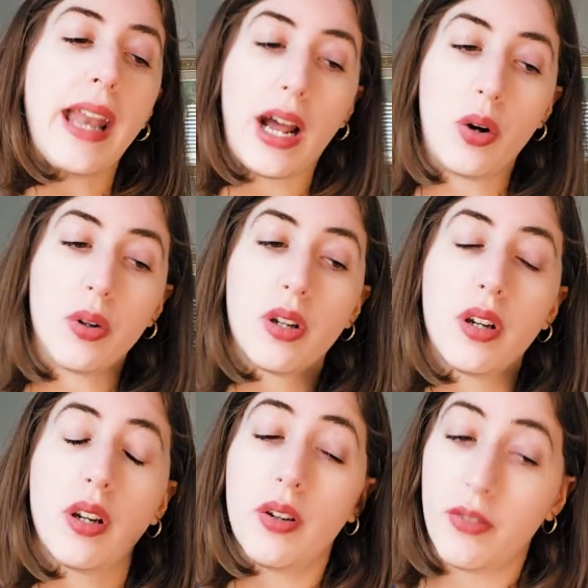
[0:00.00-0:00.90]
Now,
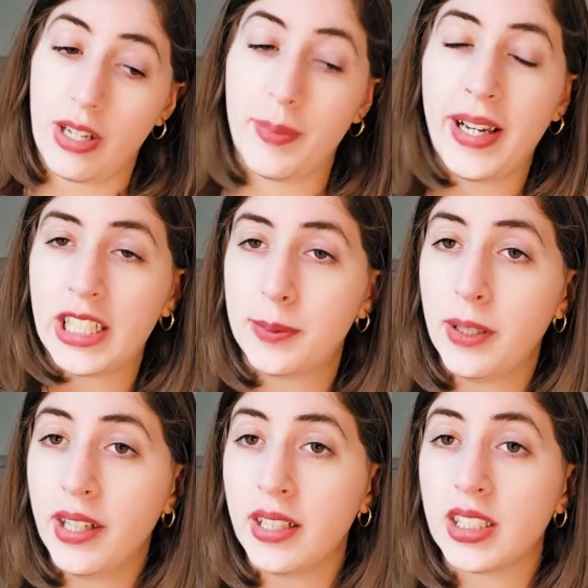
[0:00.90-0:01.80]
in my
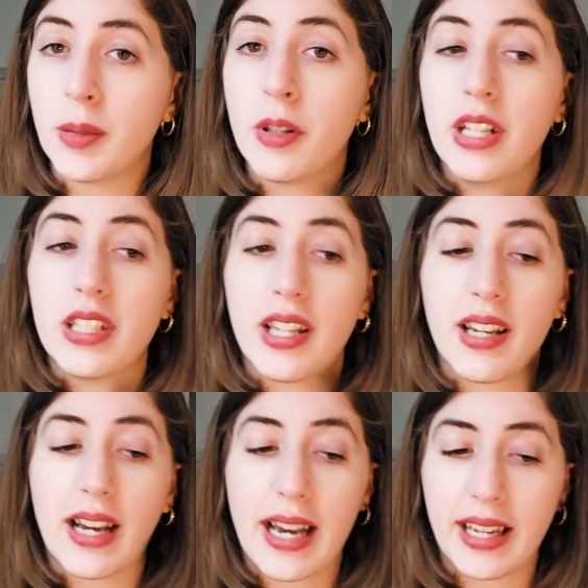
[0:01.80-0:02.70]
experience, some of these,
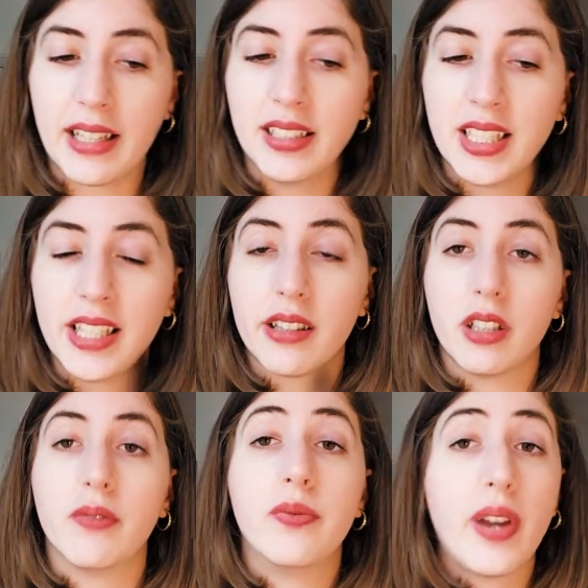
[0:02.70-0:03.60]
I can see
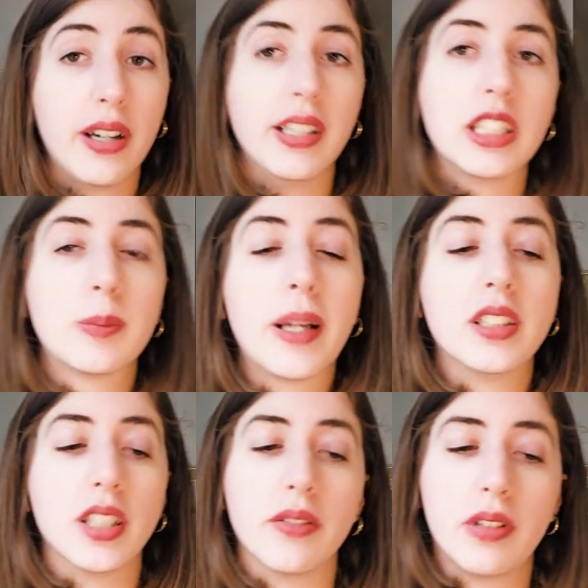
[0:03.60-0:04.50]
that they're very
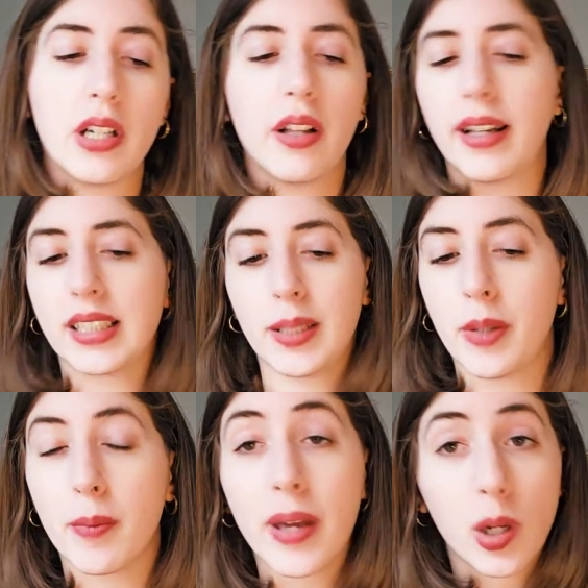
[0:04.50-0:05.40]
expensive. You know, like
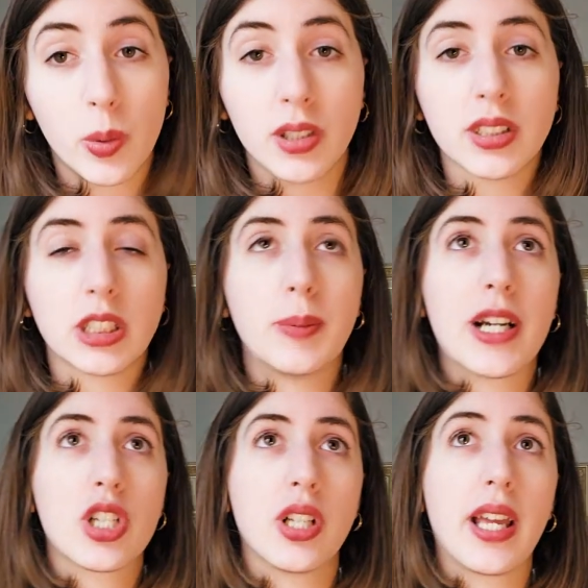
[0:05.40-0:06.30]
some of the metal ones
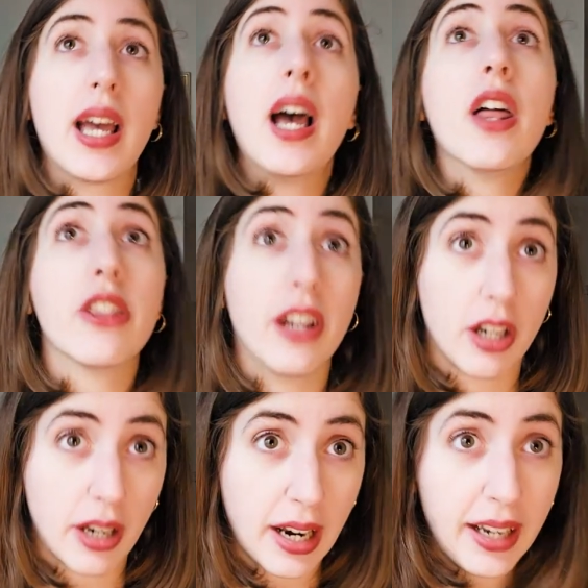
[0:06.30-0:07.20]
especially,
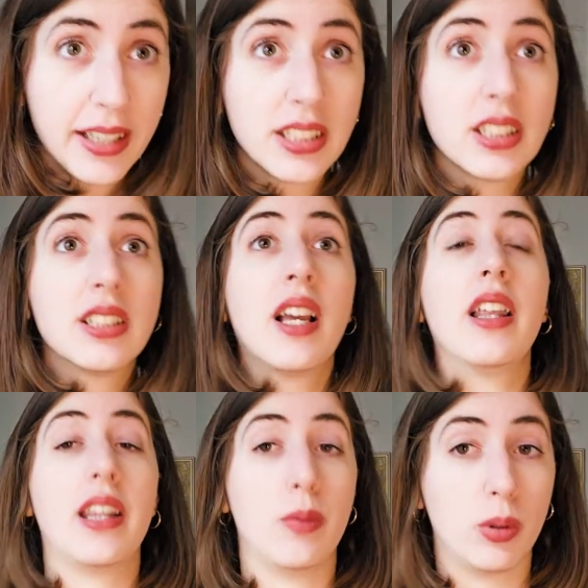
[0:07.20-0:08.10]
they're nice,
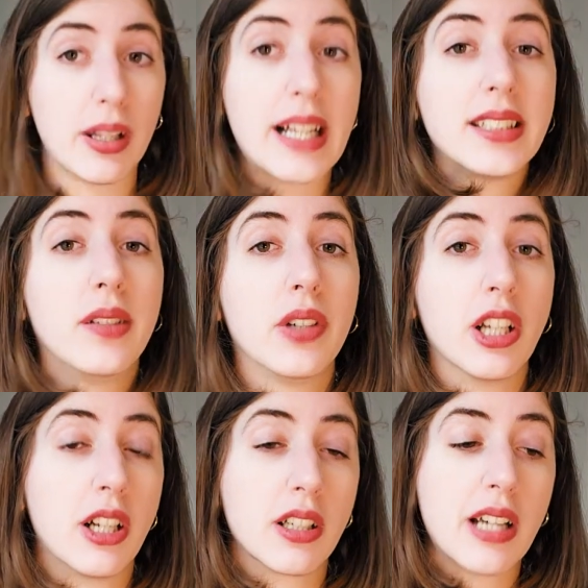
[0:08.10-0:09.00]
they will last a
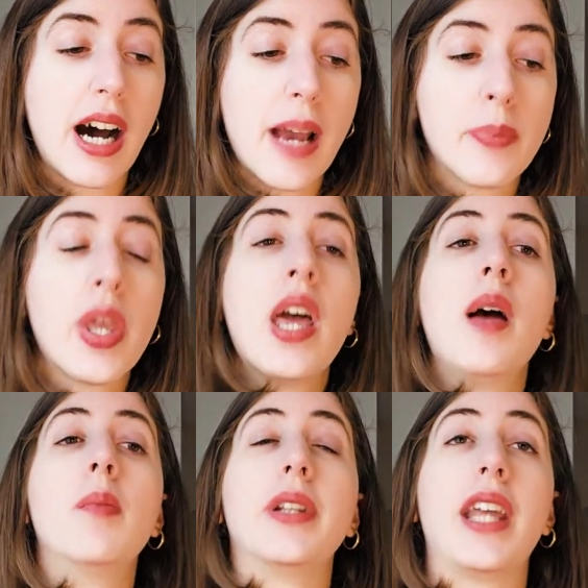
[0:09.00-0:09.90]
very long time,
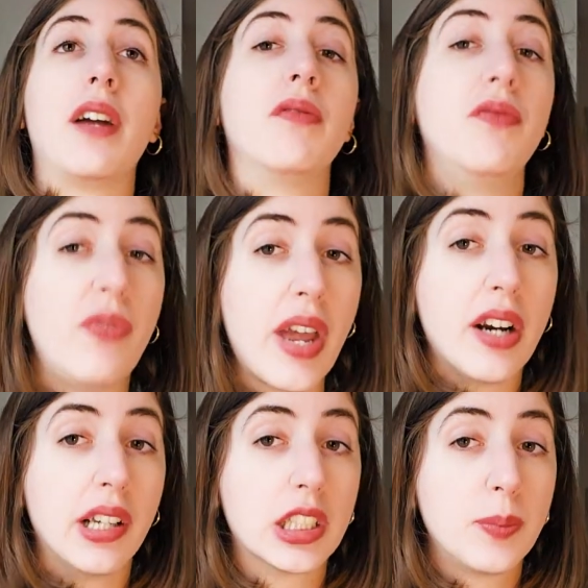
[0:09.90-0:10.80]
but they're
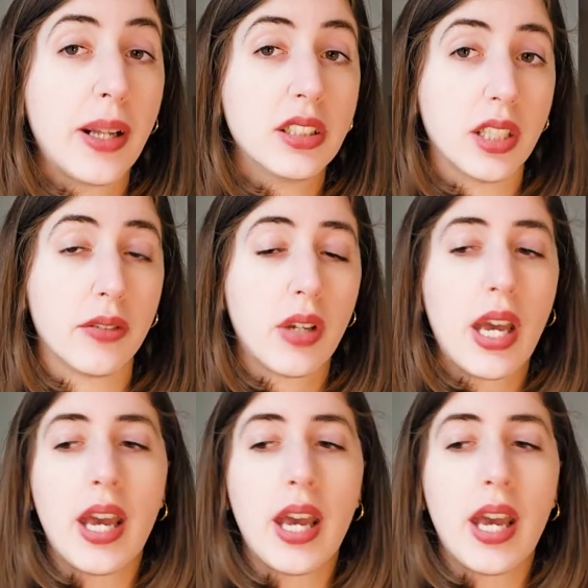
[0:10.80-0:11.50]
very expensive.